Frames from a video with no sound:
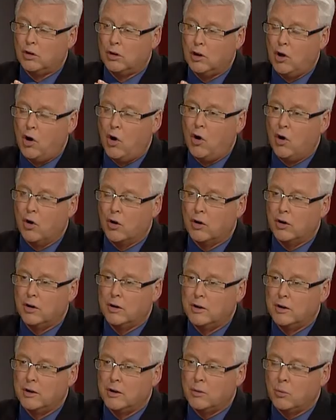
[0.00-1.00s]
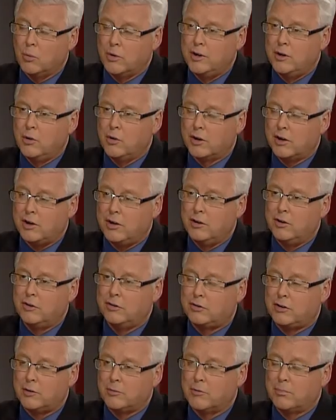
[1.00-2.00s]
along when you
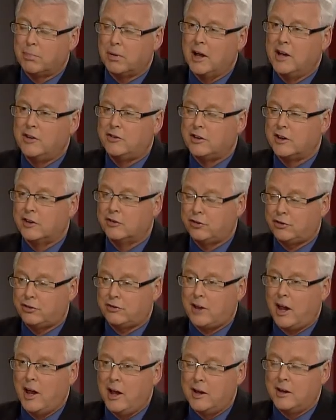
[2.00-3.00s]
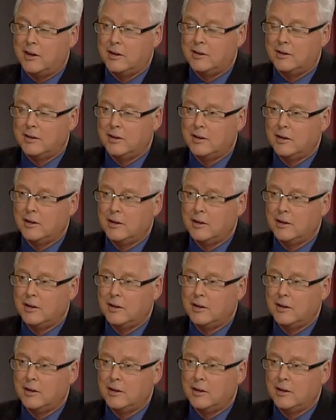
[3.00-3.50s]
accused him of placing a stain